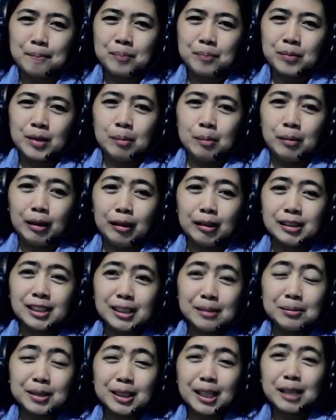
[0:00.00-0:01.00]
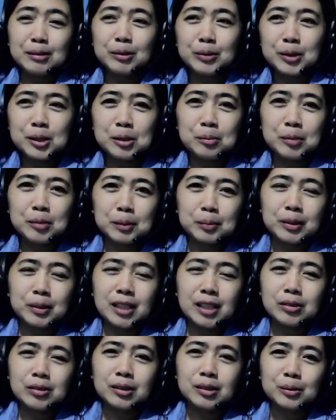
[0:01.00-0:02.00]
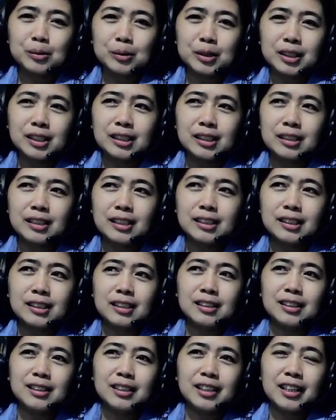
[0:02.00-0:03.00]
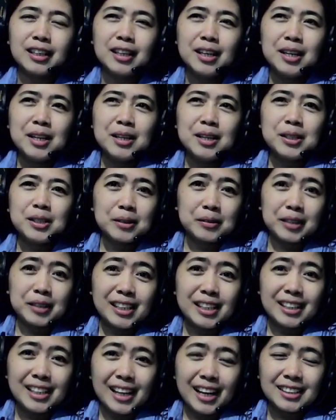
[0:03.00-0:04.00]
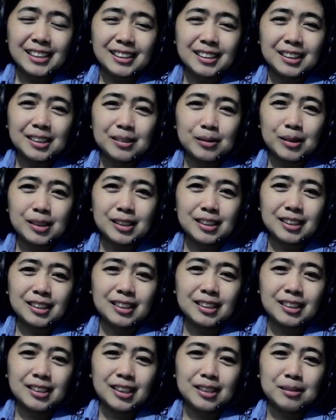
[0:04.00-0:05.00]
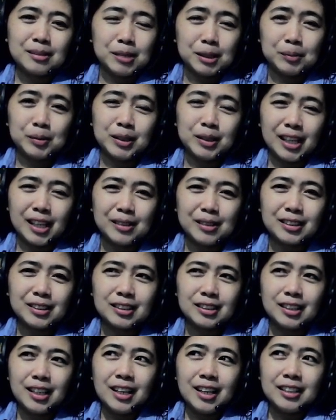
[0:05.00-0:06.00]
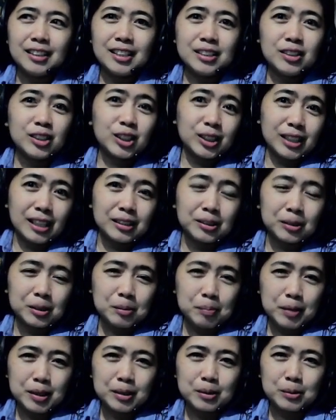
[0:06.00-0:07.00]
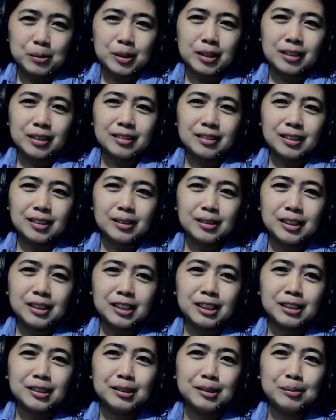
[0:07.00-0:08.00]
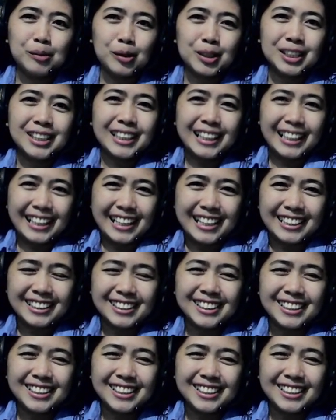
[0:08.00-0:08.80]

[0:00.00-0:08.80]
because sometimes when you mispronounce words and then suddenly you realize that it was mispronounced, then you try to repeat the word, so it's more clear